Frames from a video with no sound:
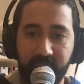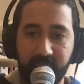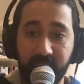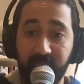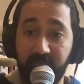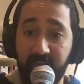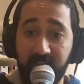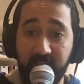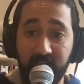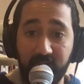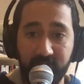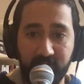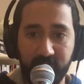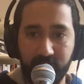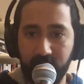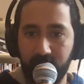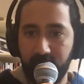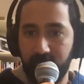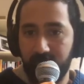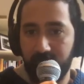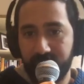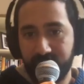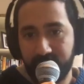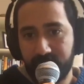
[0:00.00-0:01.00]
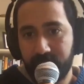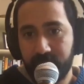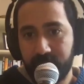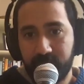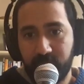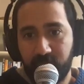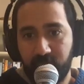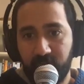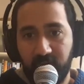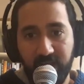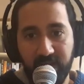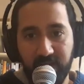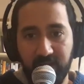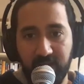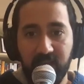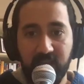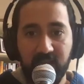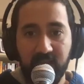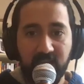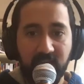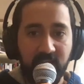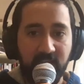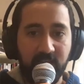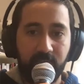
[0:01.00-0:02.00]
well, so fine.
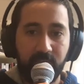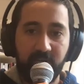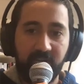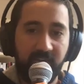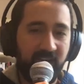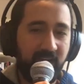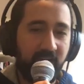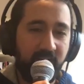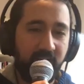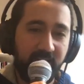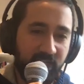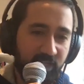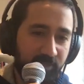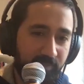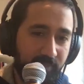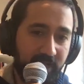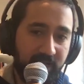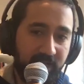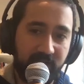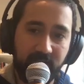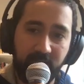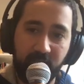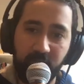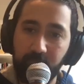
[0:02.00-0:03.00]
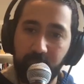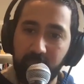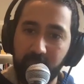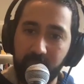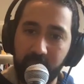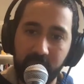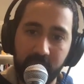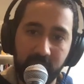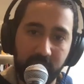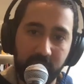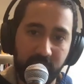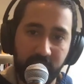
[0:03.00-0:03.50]
But I can't expect other people